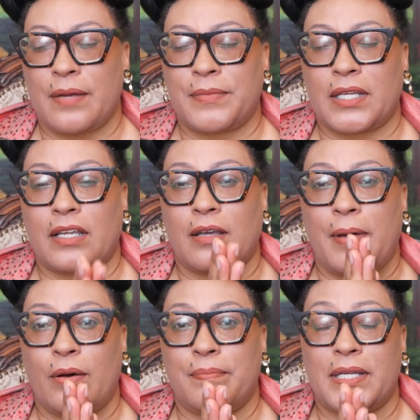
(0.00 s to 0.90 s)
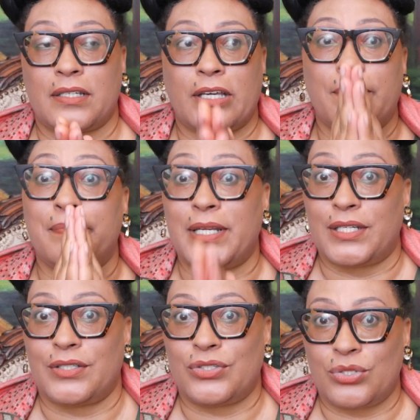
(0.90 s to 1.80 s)
I'm thinking about being
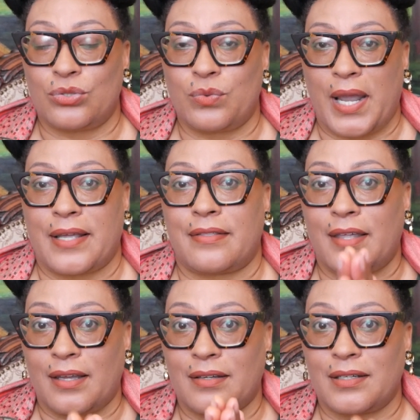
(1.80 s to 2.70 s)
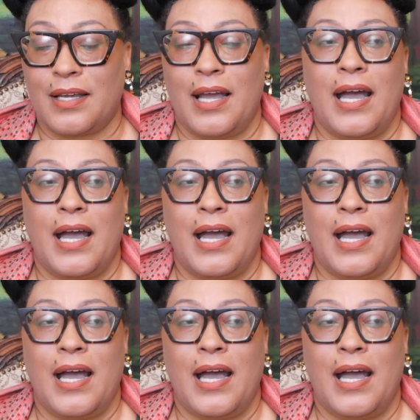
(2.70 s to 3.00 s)
committed to a thing,